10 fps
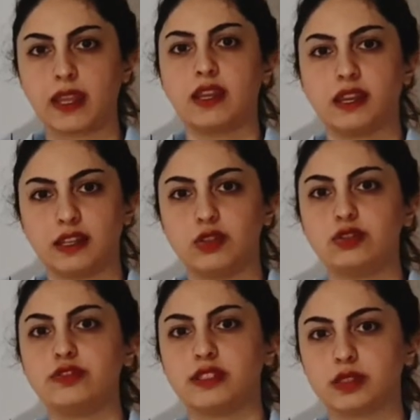Hello,
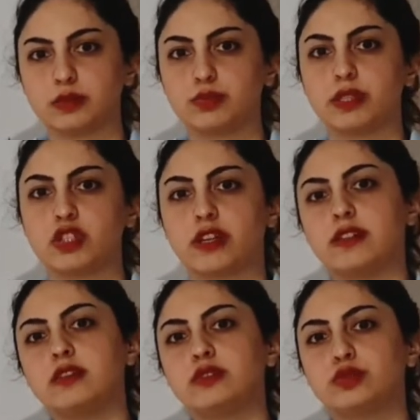welcome to my
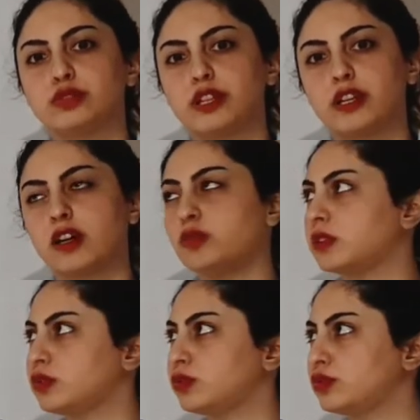channel. Today I
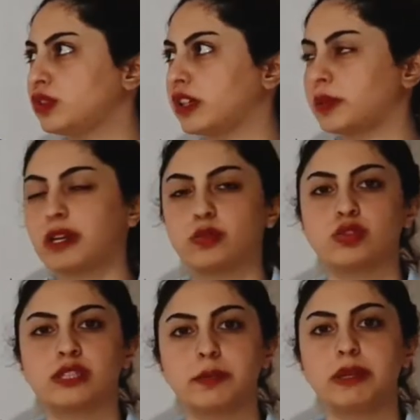want to talk about
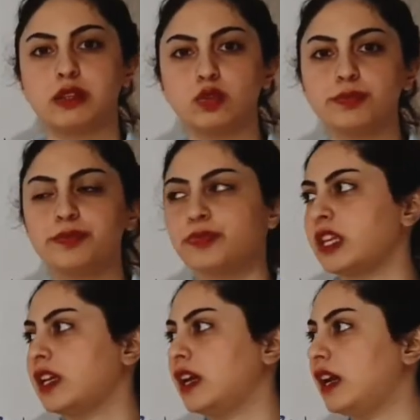cerebellum,
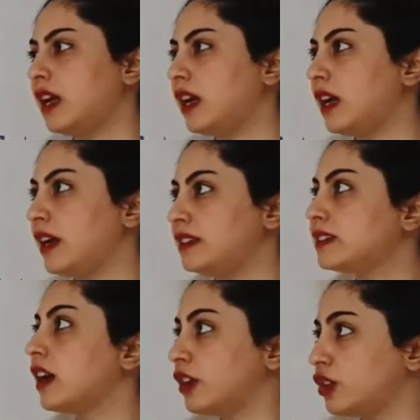its
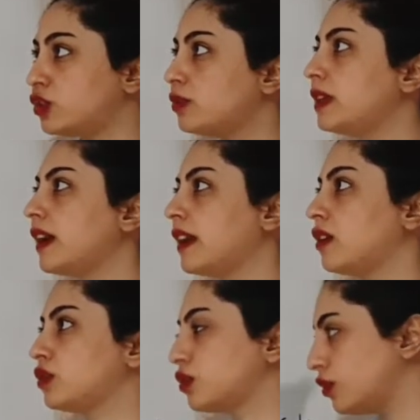anatomy and
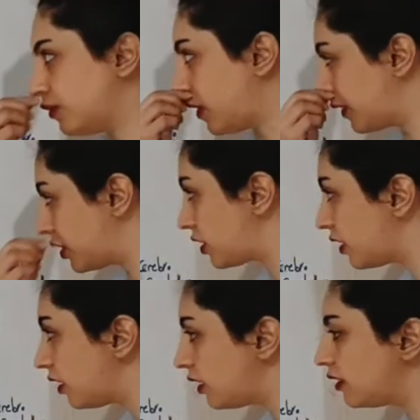also
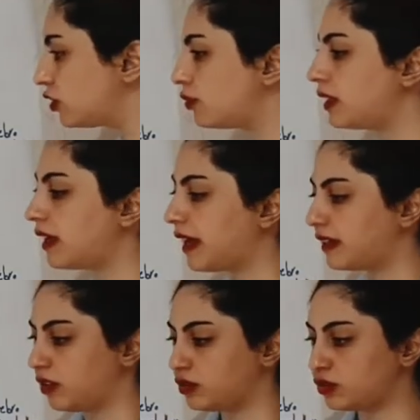functional anatomy,
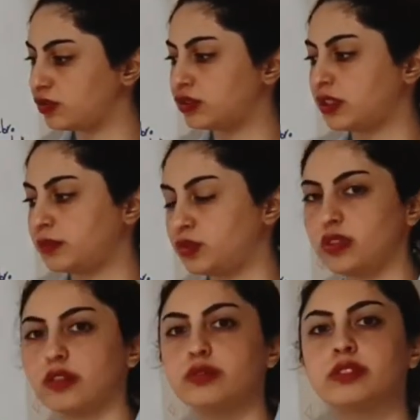and also some
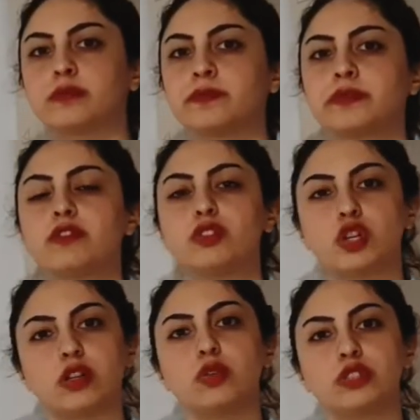nucleus which
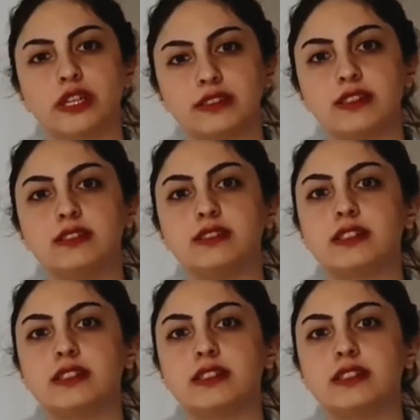are located